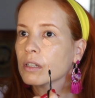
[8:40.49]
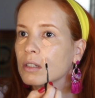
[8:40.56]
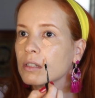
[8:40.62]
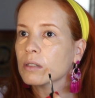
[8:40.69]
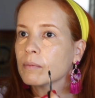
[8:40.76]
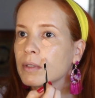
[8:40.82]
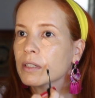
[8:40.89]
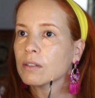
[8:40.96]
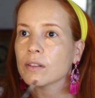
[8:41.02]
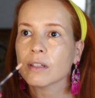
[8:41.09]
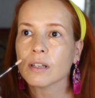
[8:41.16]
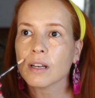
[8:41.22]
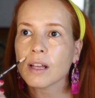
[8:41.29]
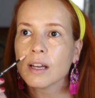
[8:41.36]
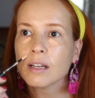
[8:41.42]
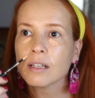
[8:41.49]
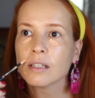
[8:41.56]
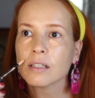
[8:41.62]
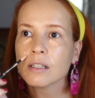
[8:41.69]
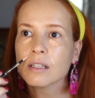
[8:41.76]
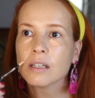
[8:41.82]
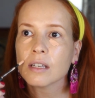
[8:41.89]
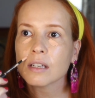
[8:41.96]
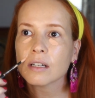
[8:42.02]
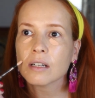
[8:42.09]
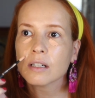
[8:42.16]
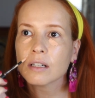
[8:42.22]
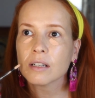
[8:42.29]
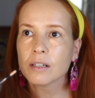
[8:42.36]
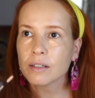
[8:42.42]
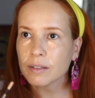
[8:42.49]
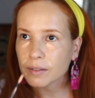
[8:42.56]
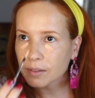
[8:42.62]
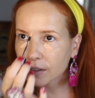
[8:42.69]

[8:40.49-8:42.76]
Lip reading: A little bit on the lines here.